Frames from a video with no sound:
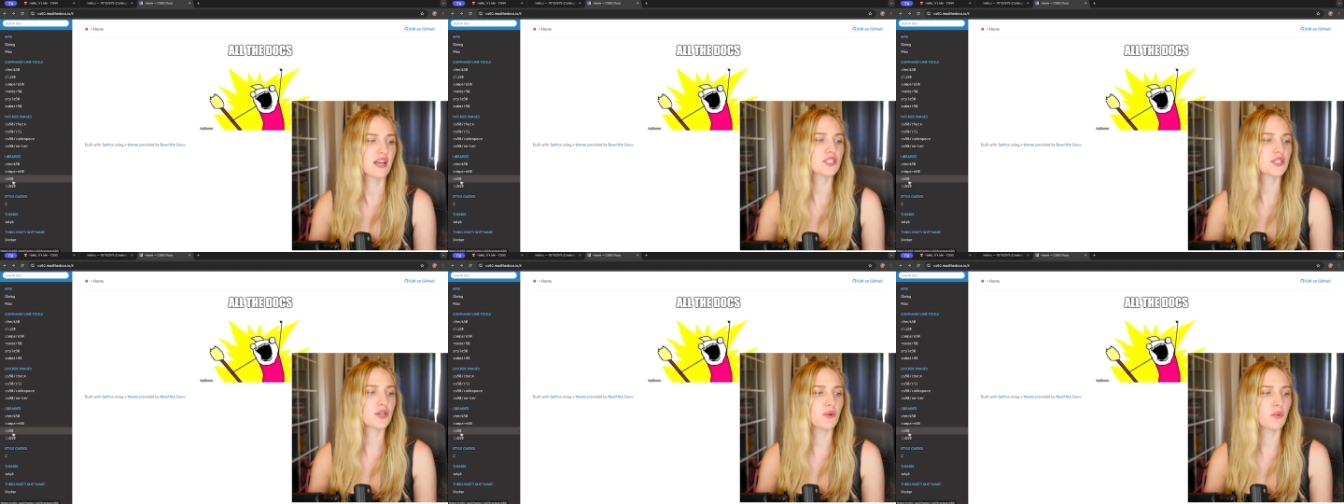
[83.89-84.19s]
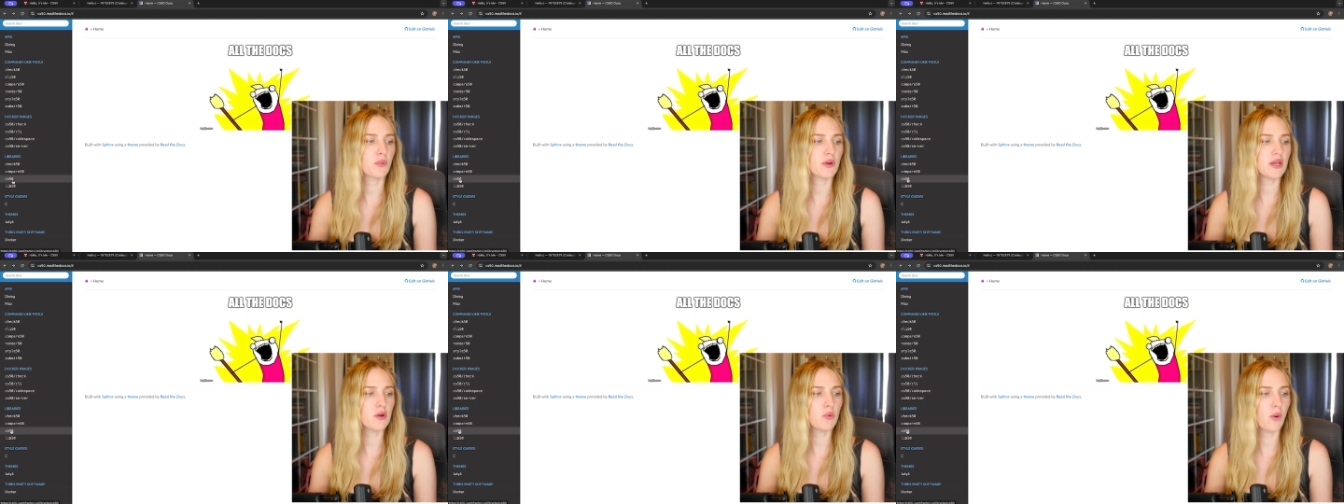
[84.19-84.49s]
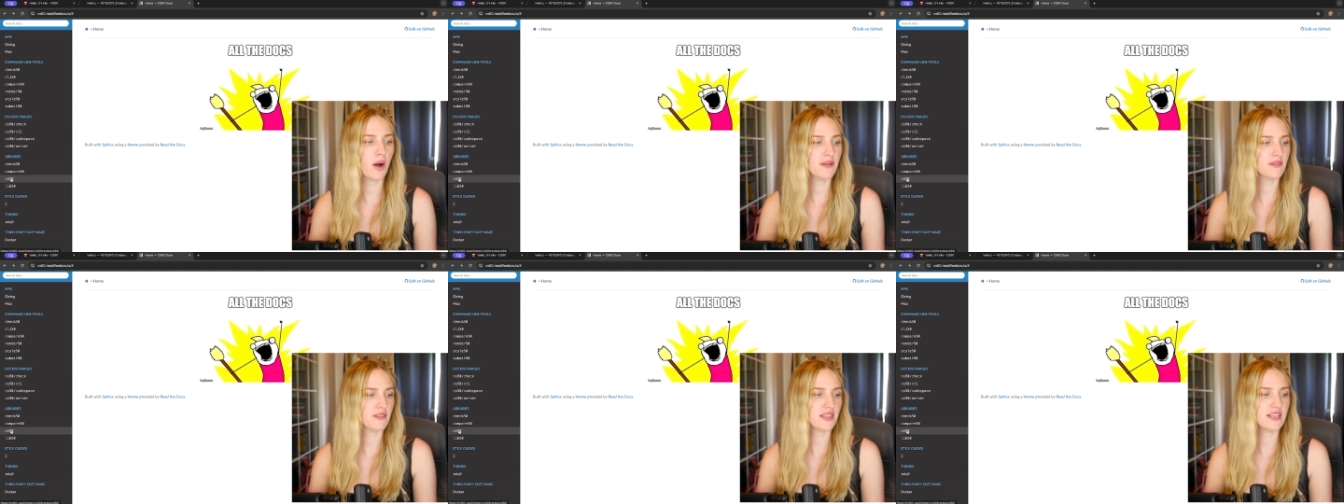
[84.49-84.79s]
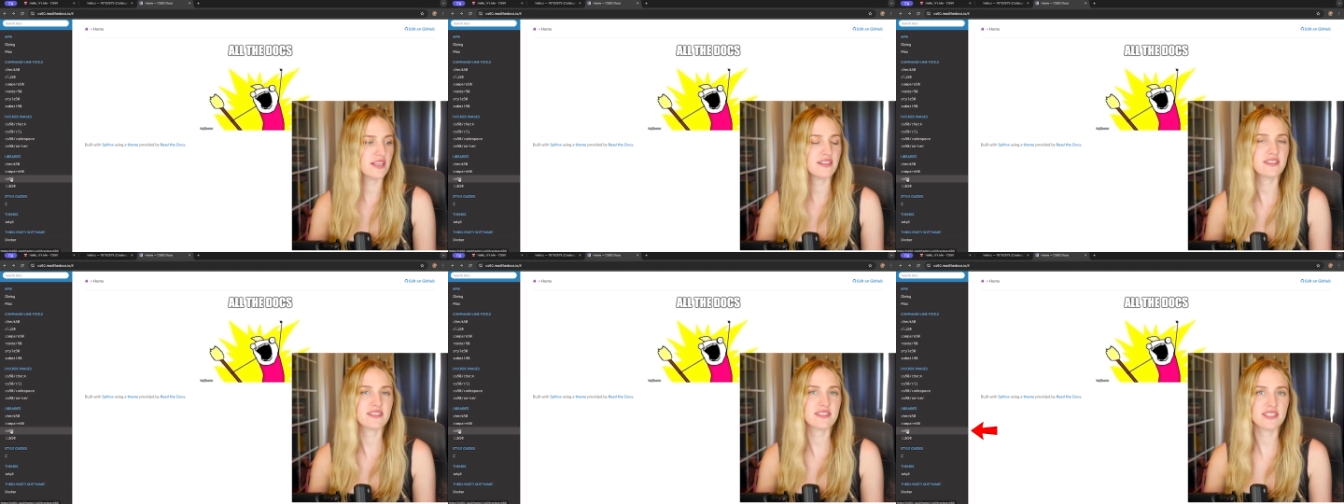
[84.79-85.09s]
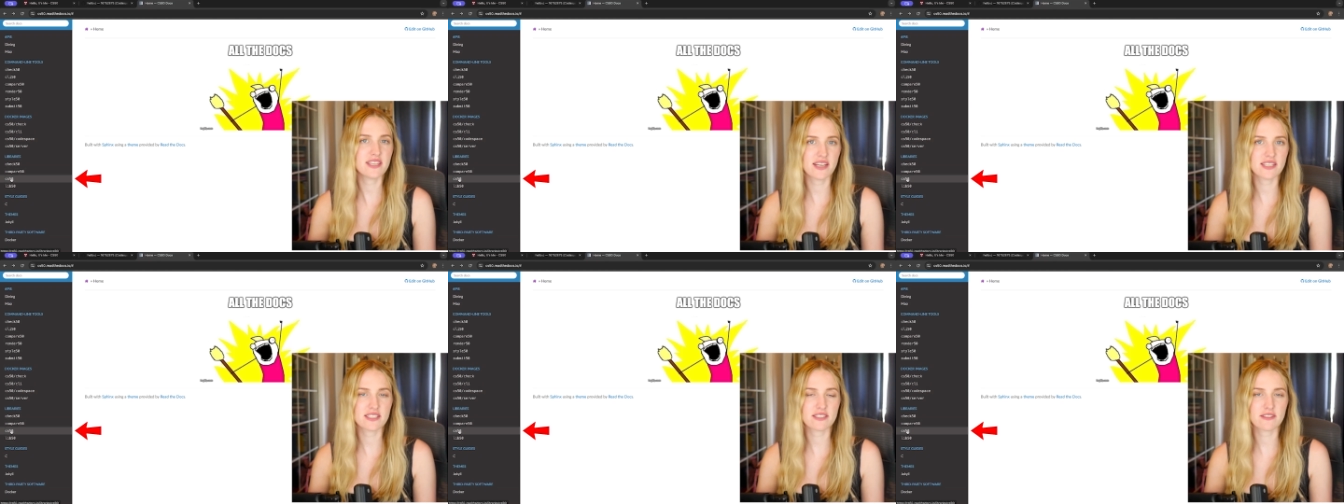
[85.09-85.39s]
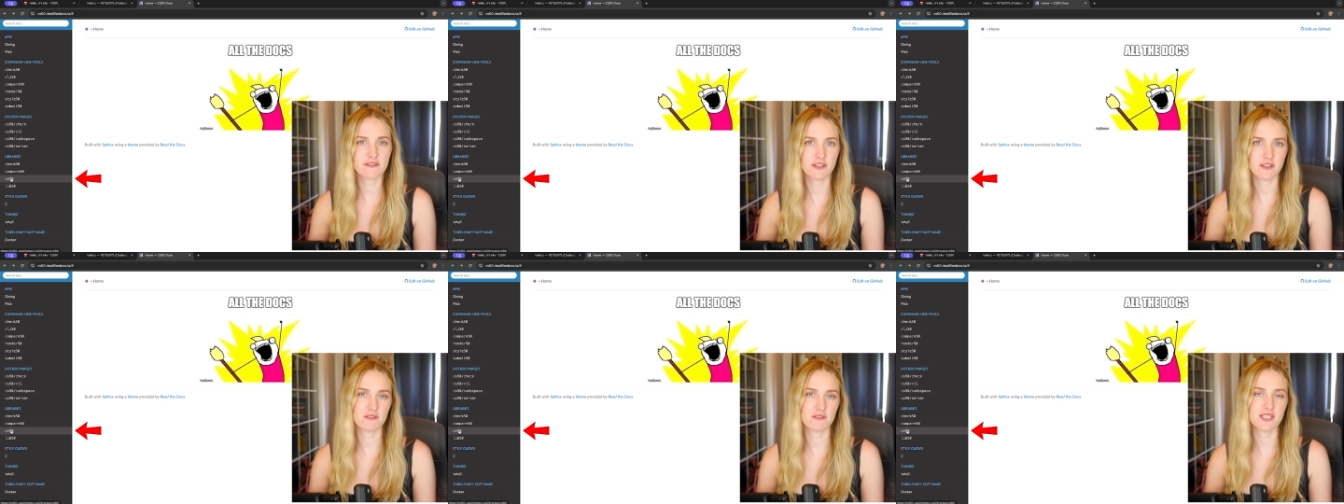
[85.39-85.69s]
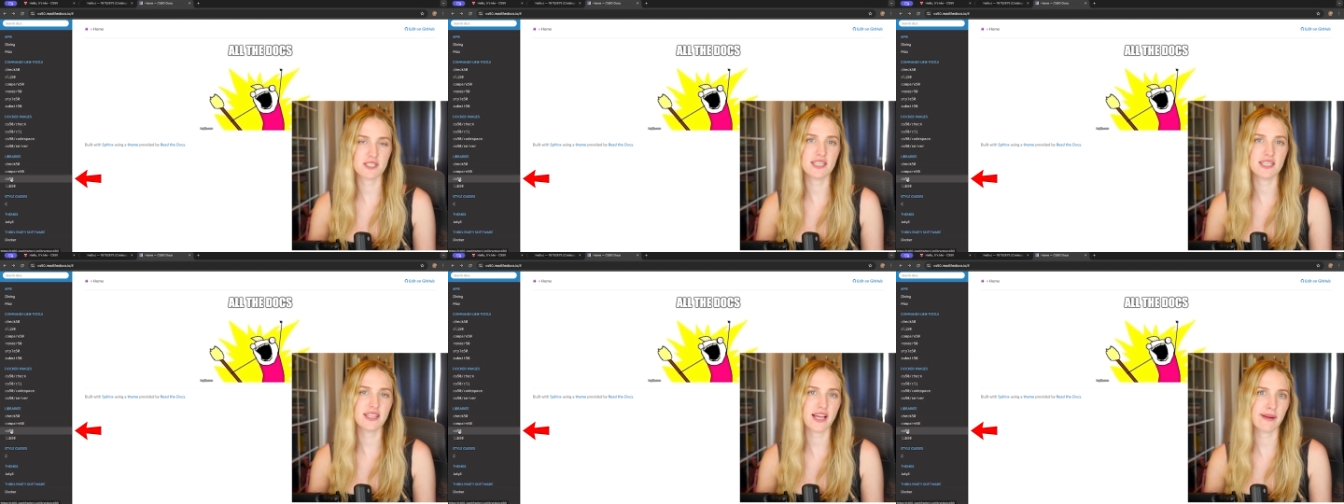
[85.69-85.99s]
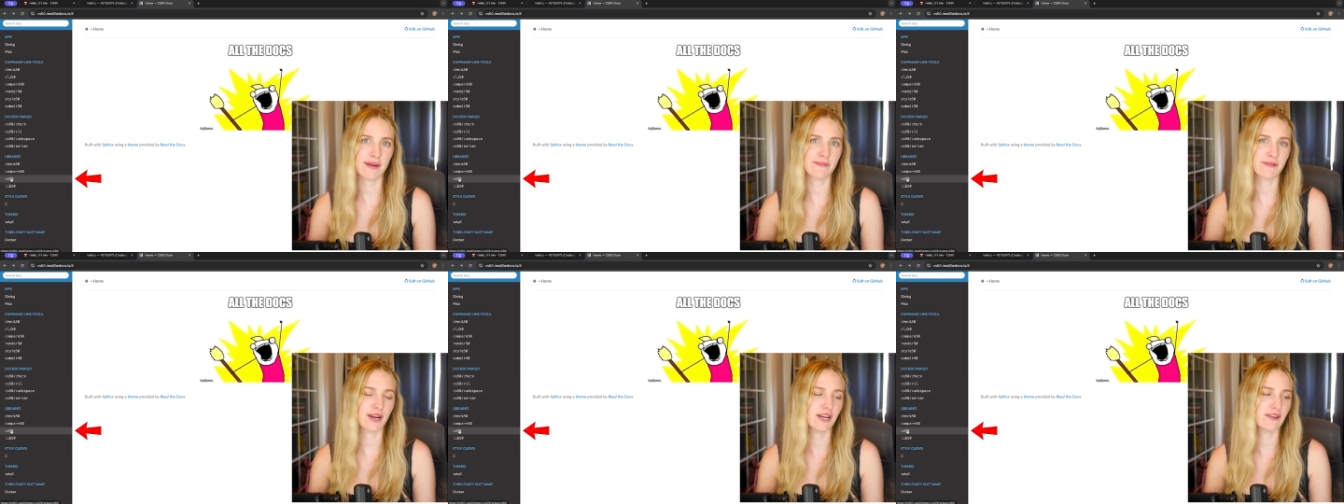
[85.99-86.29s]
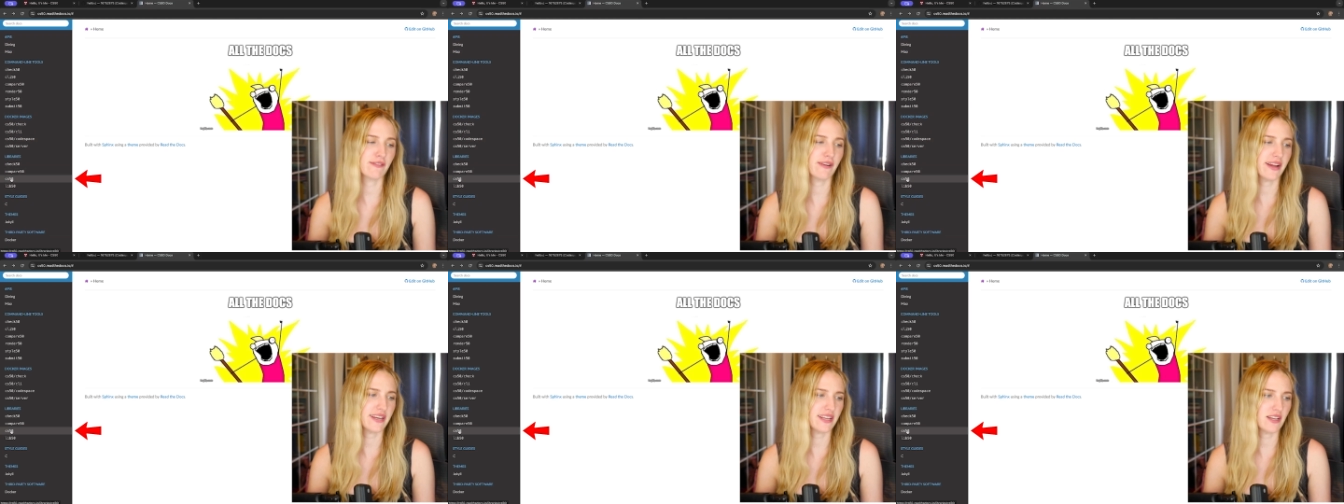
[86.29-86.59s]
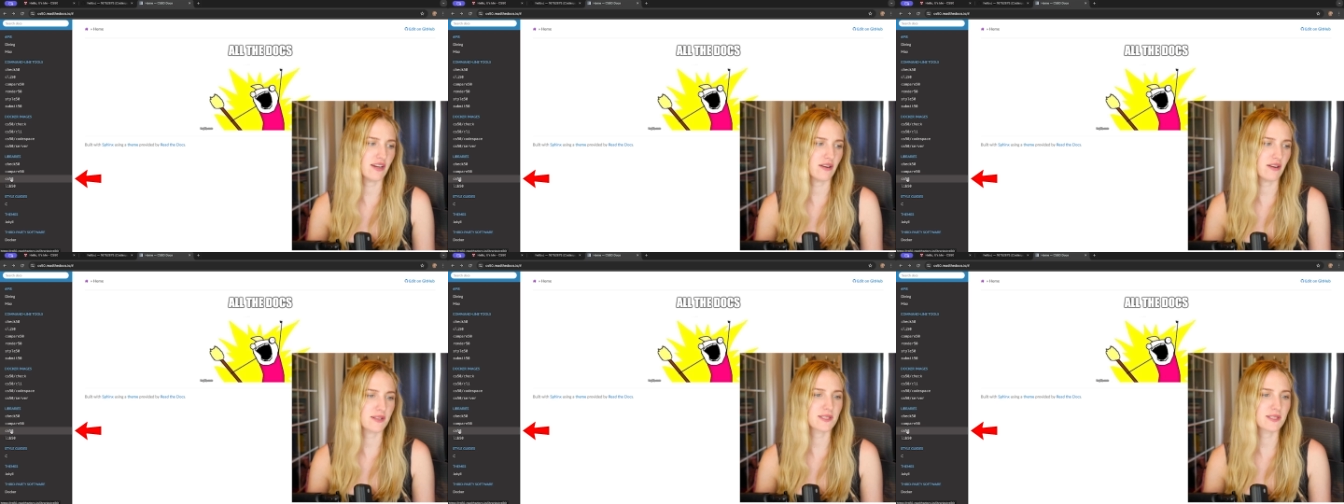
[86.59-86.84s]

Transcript: So we want the CS50 library right here.